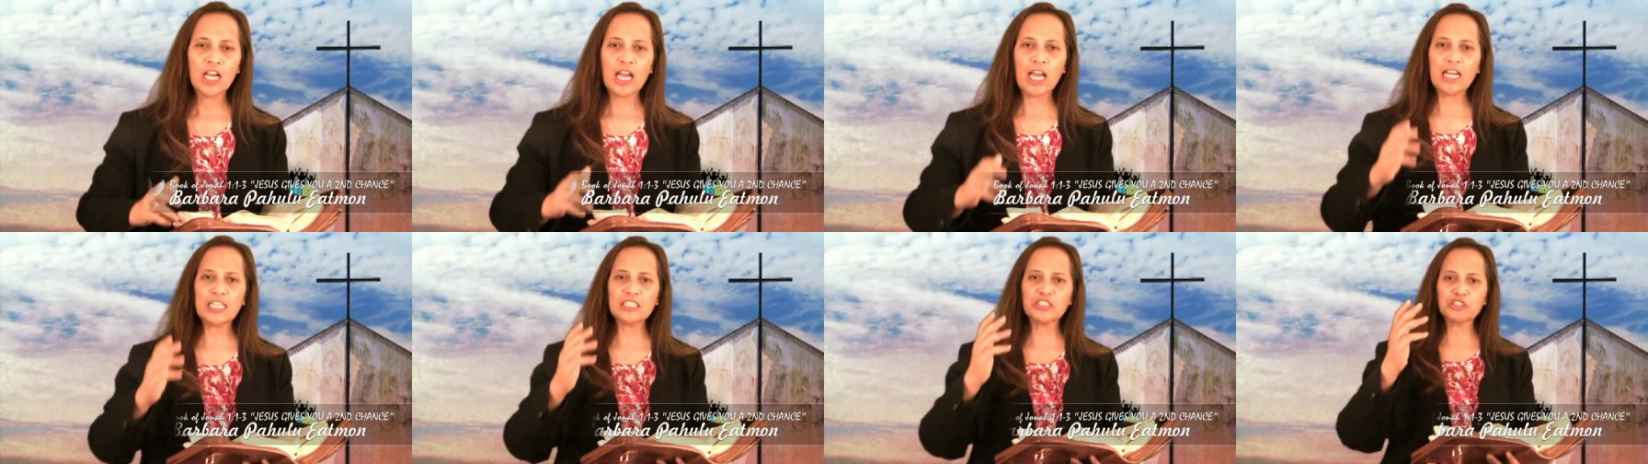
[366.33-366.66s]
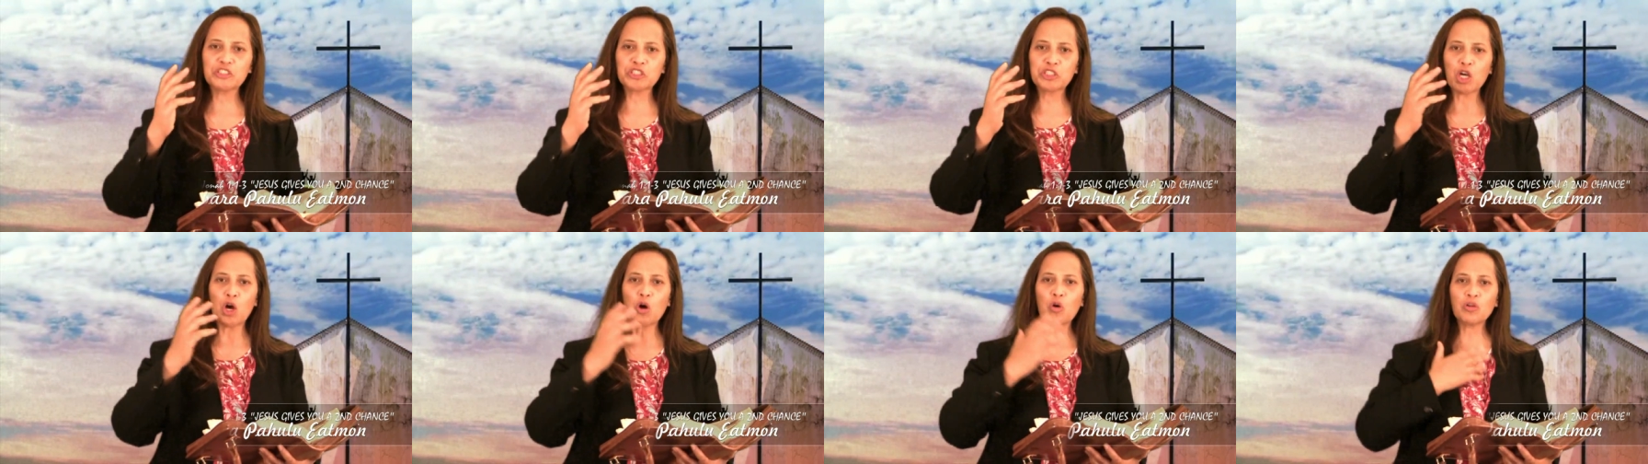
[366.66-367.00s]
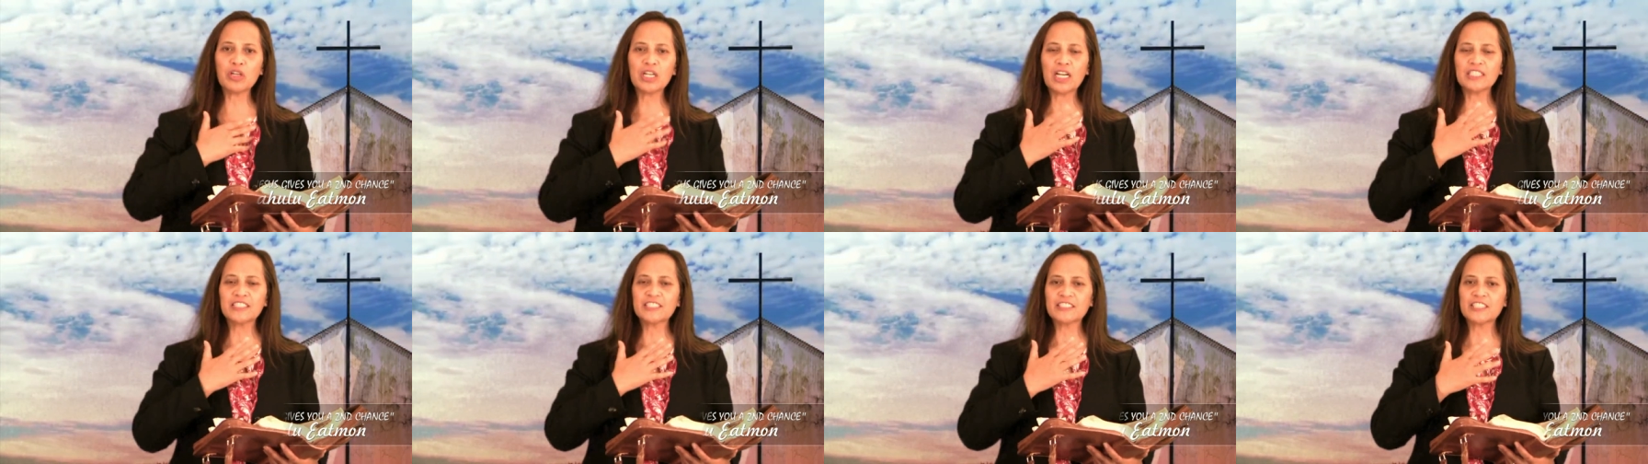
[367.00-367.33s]
And
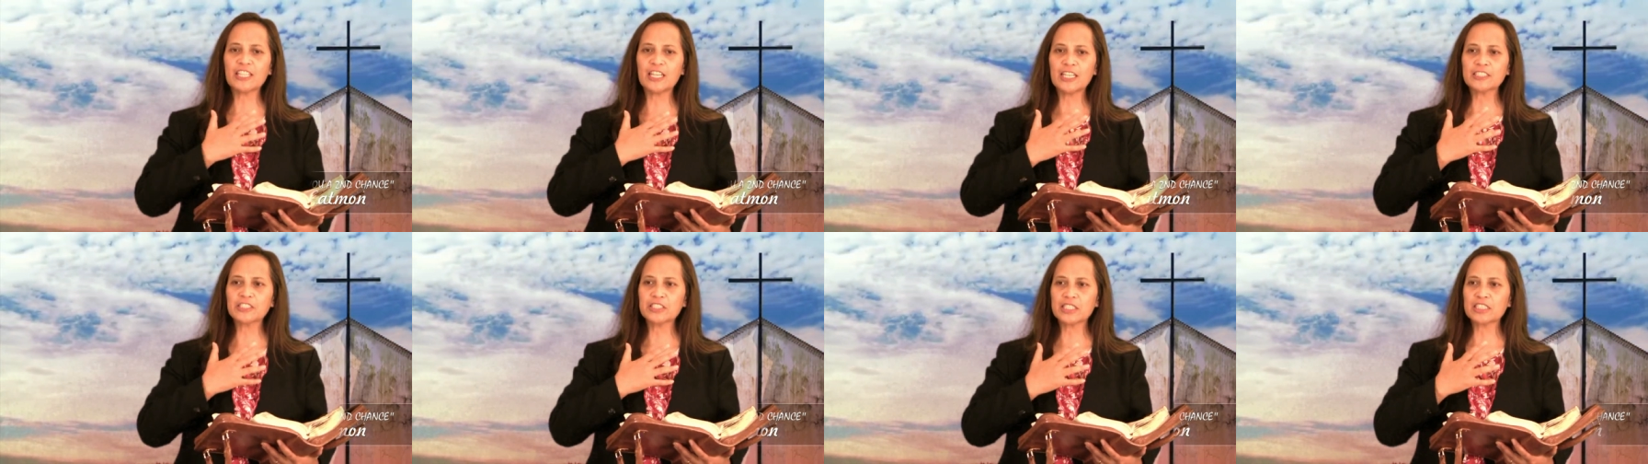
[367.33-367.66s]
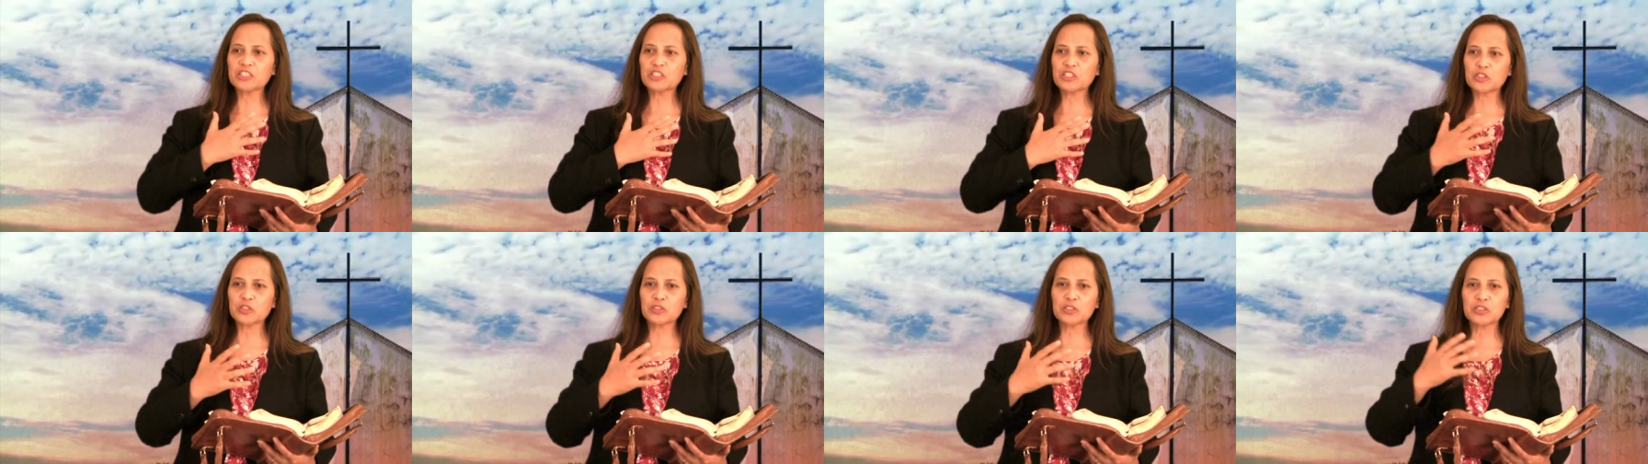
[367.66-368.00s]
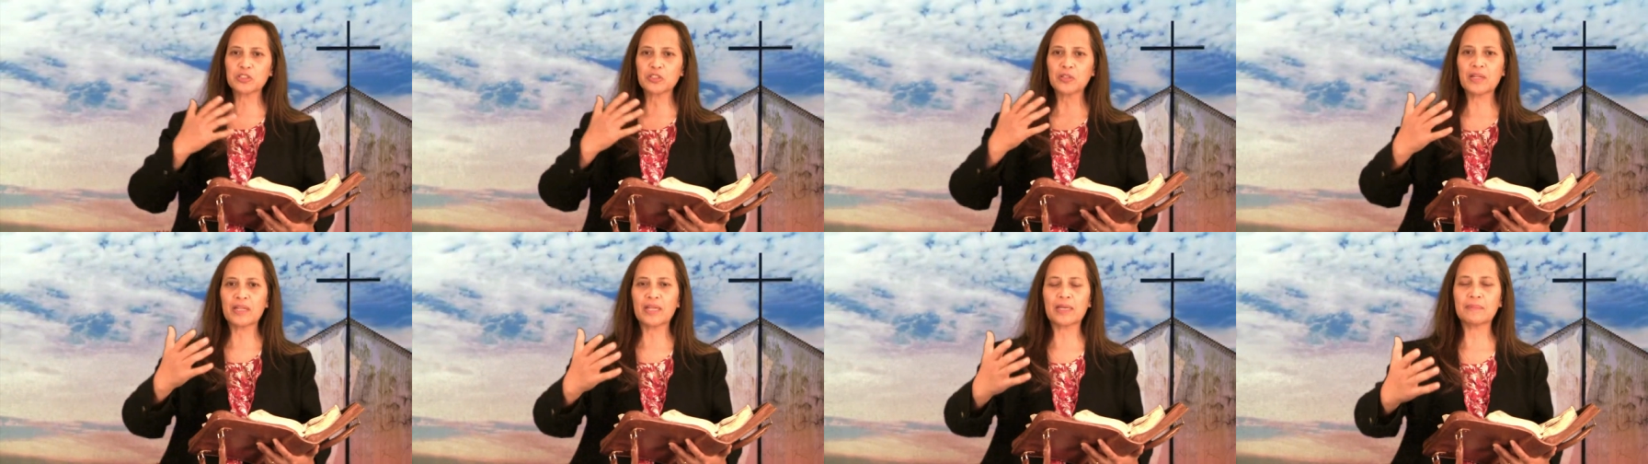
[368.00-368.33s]
Jonah said to
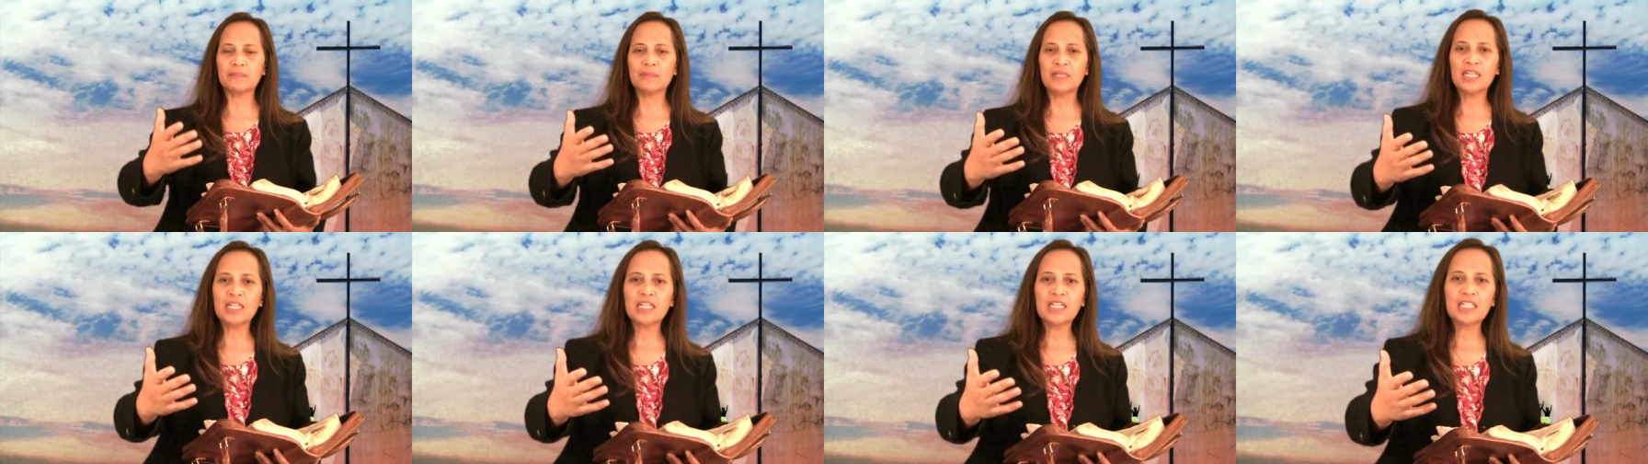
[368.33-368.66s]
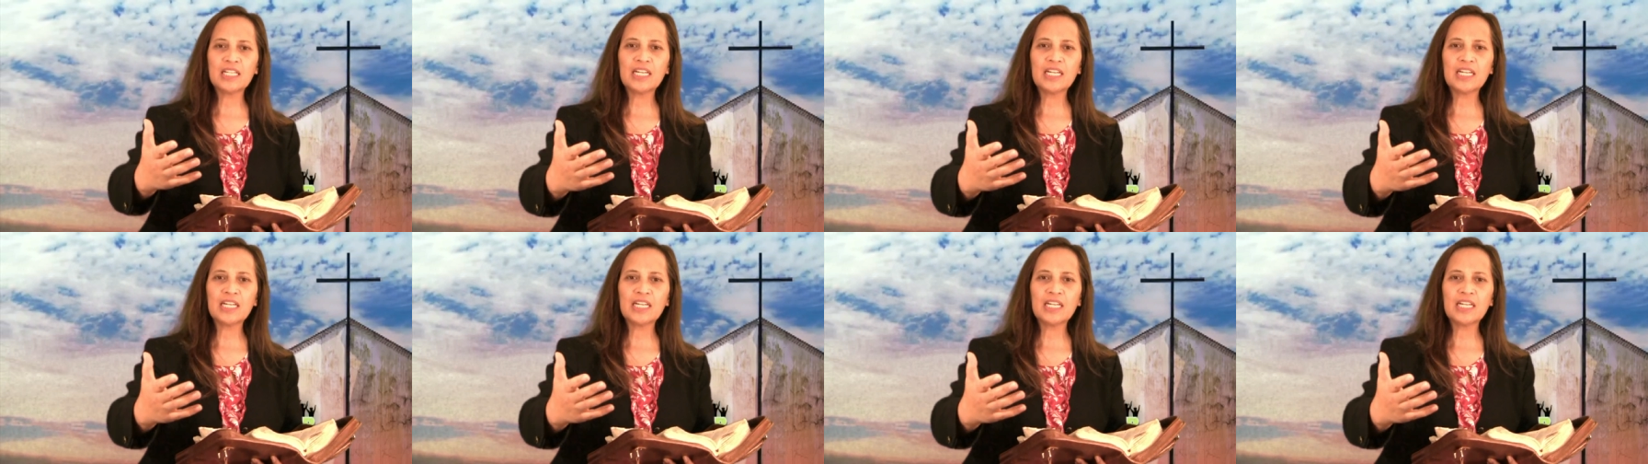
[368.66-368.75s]
them,